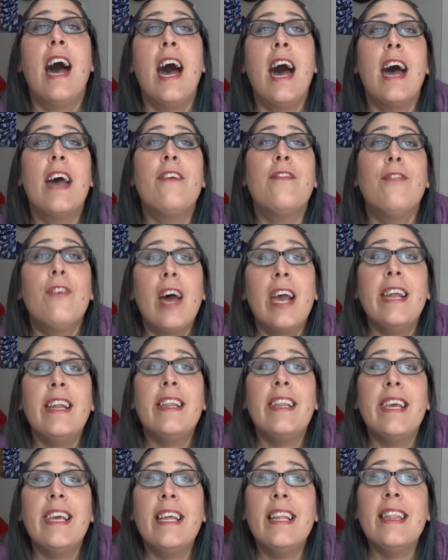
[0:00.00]
I
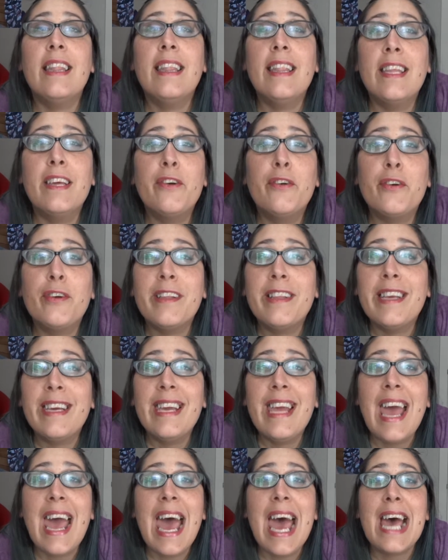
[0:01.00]
finally
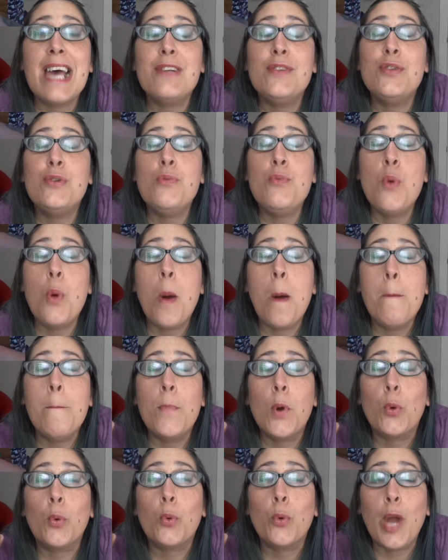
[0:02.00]
literally had to
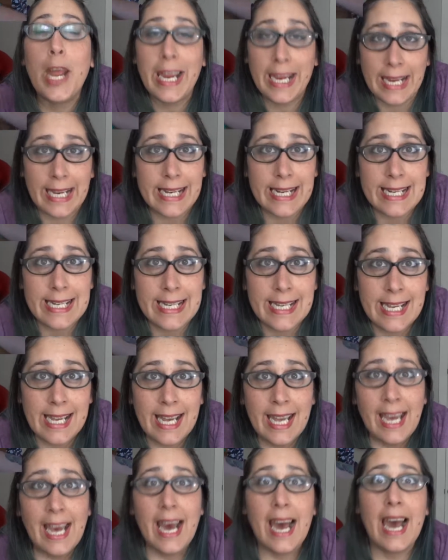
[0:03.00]
break it.
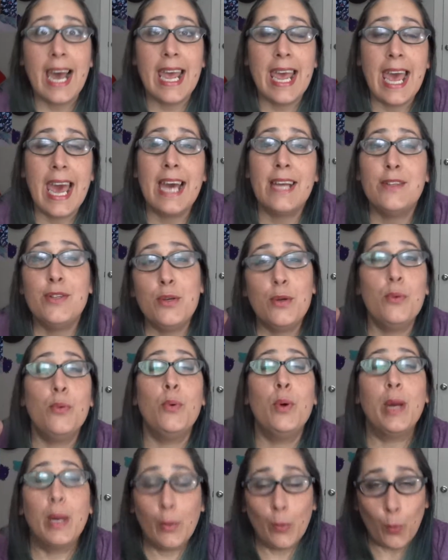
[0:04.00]
I had
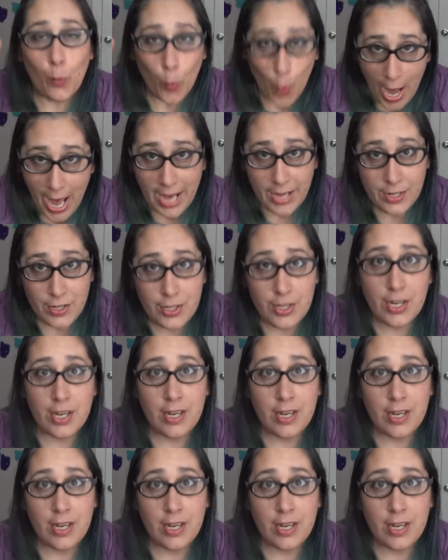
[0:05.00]
to wedge